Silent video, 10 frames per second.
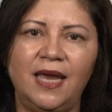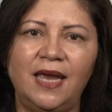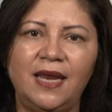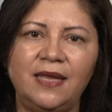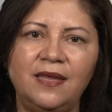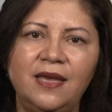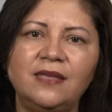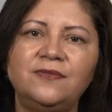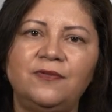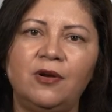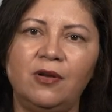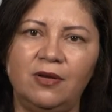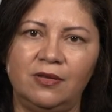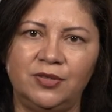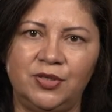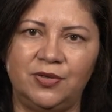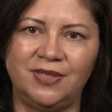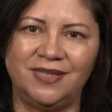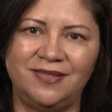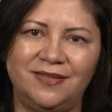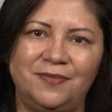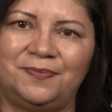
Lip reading: and ideas for local churches.